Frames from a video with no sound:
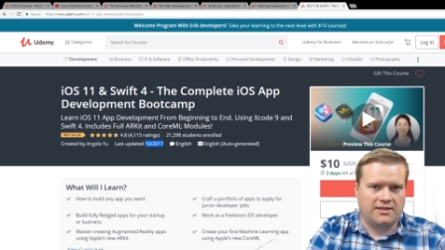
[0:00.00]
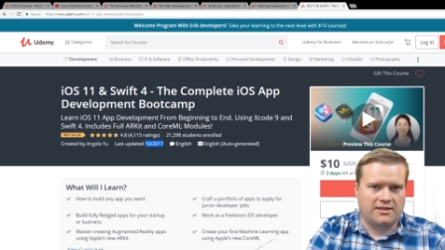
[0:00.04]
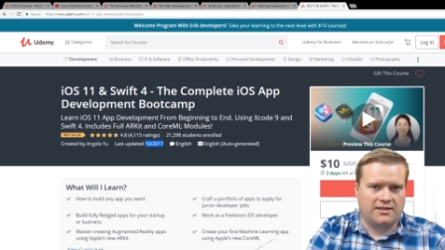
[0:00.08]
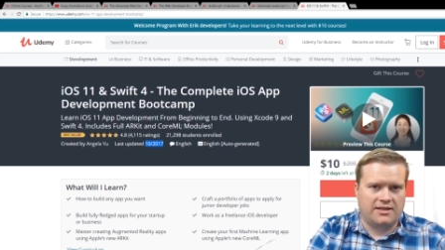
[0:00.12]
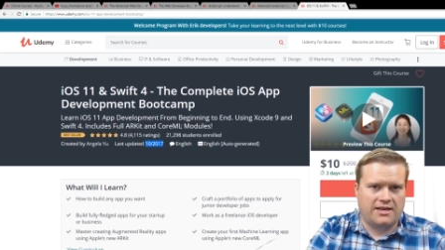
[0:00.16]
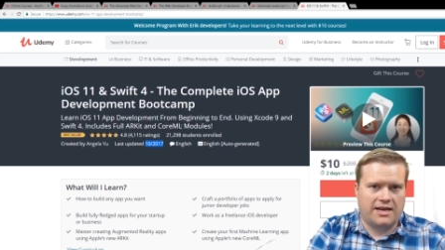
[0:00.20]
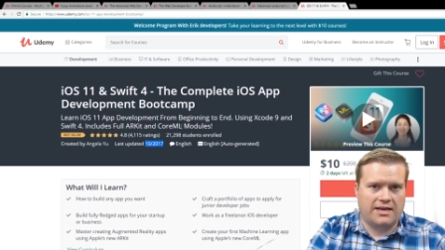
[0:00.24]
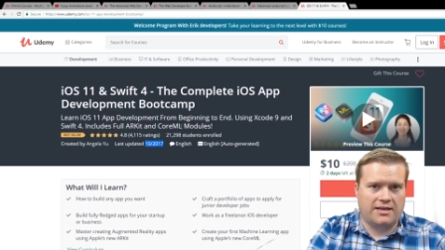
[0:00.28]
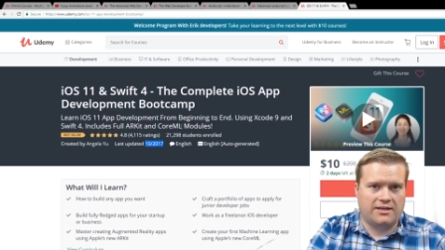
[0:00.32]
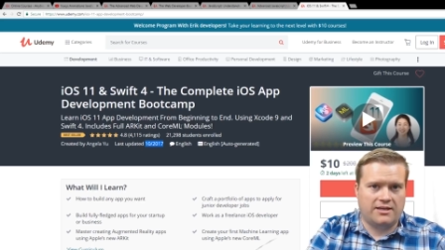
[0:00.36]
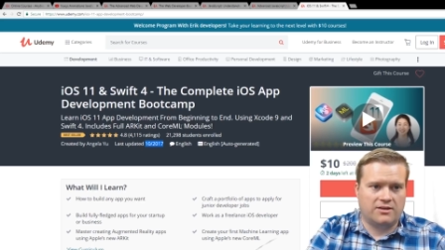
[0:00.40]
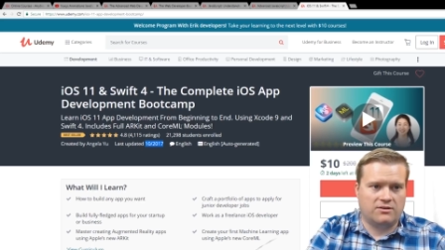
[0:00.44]

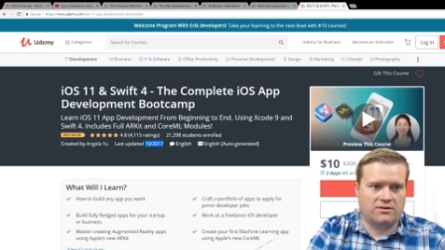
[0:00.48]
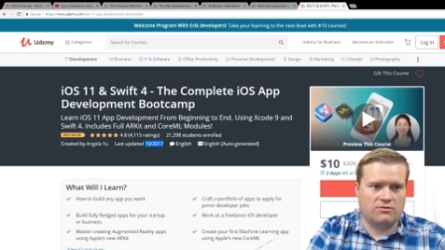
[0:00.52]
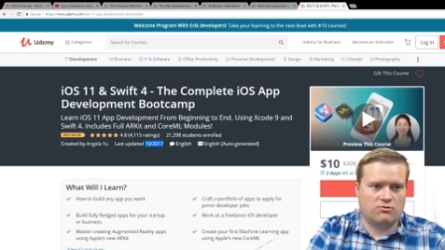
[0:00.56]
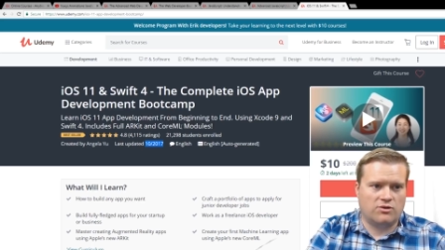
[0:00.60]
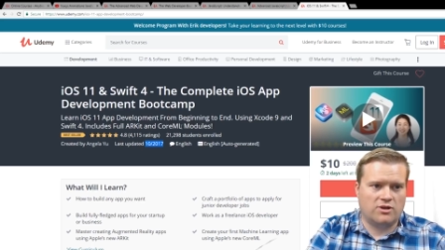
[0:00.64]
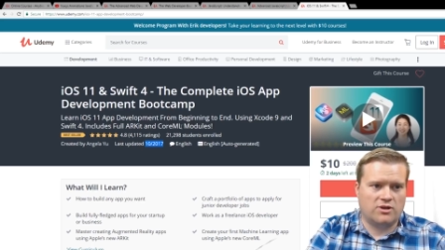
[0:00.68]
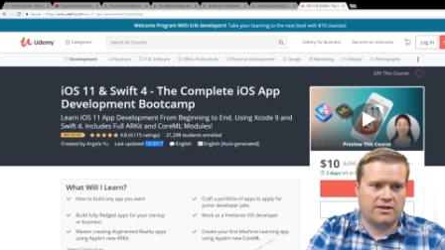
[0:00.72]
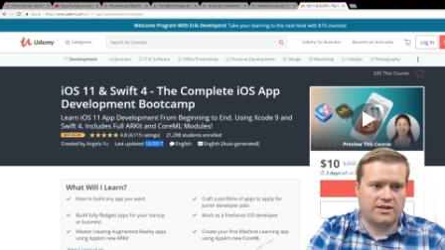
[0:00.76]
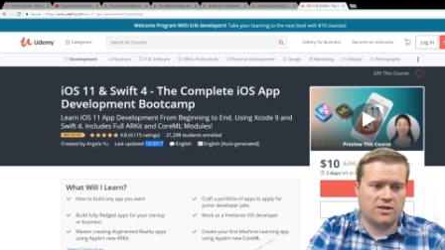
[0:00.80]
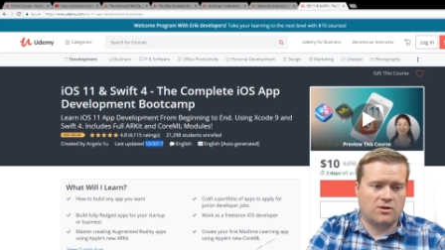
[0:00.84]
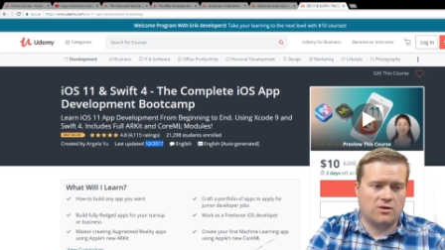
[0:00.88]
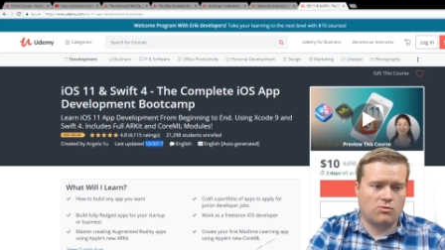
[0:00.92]
And
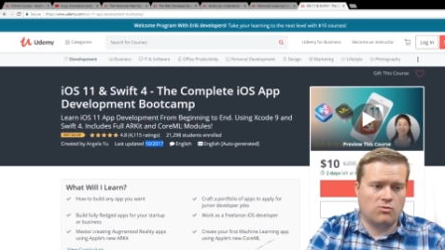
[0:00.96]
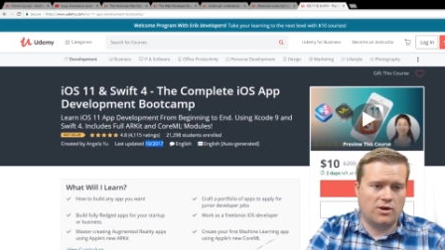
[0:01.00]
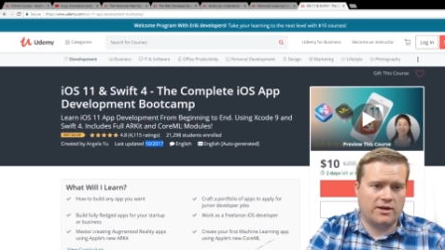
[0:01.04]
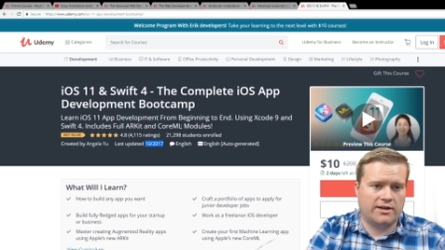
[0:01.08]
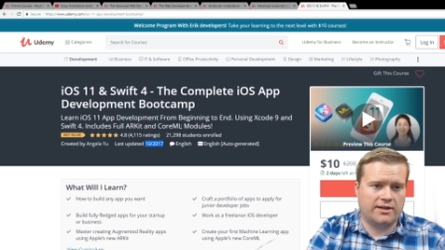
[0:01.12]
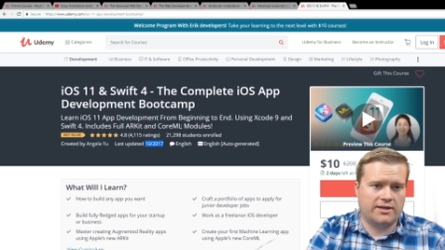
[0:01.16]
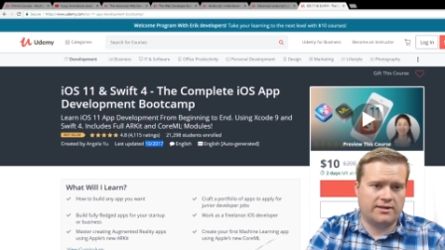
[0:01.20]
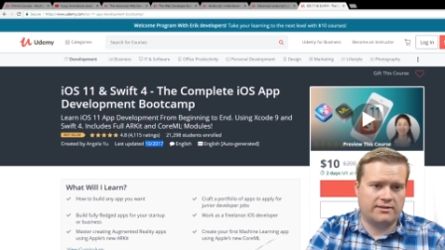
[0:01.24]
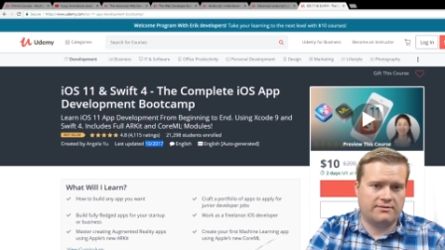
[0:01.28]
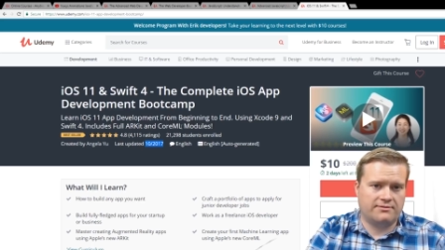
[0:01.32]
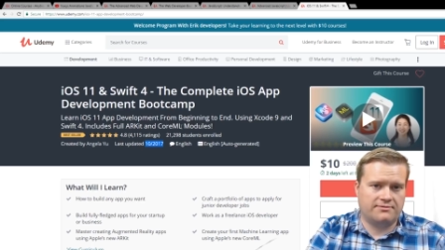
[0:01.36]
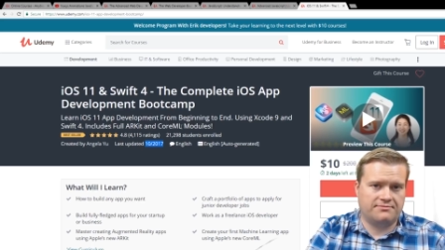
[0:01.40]
really, you want
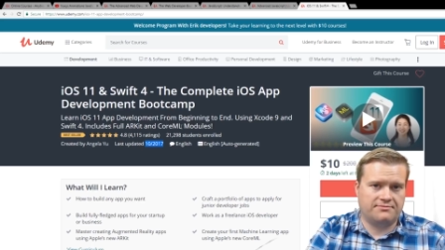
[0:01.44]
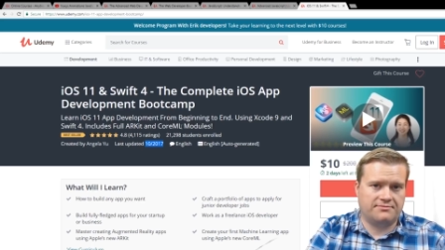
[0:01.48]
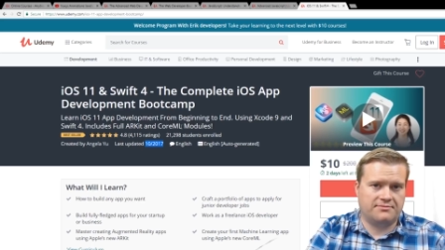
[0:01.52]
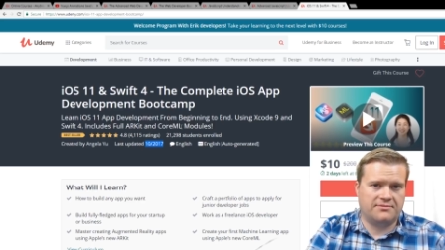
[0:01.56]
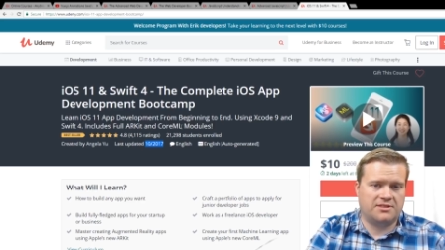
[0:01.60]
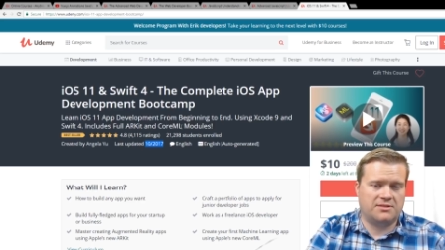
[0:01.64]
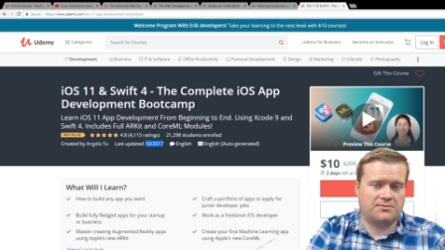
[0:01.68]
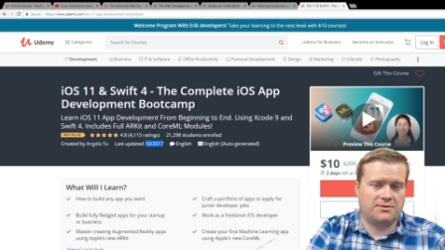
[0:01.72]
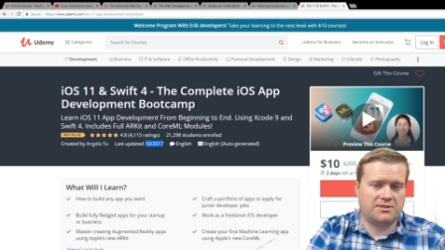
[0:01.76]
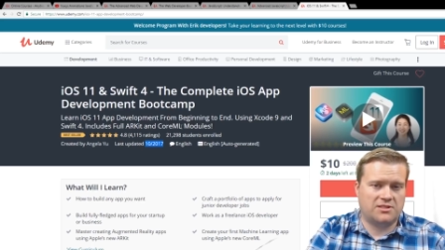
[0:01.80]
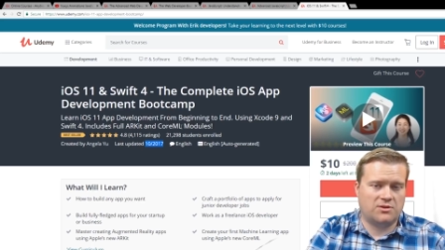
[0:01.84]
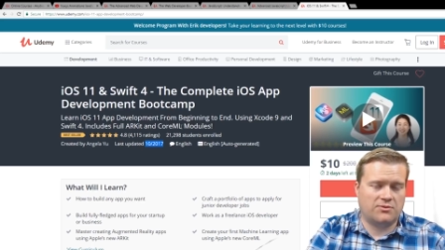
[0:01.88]
to,
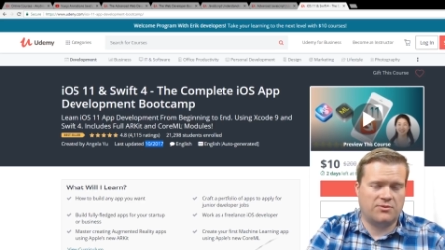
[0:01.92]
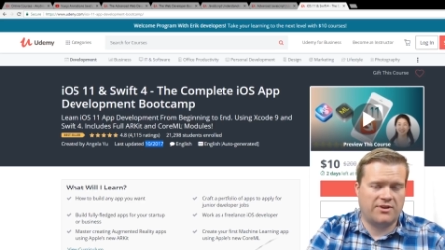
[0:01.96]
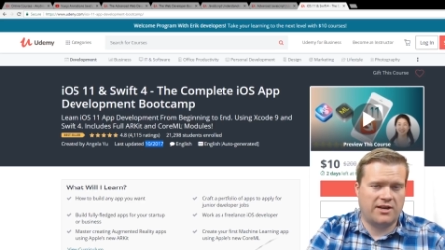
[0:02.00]
especially with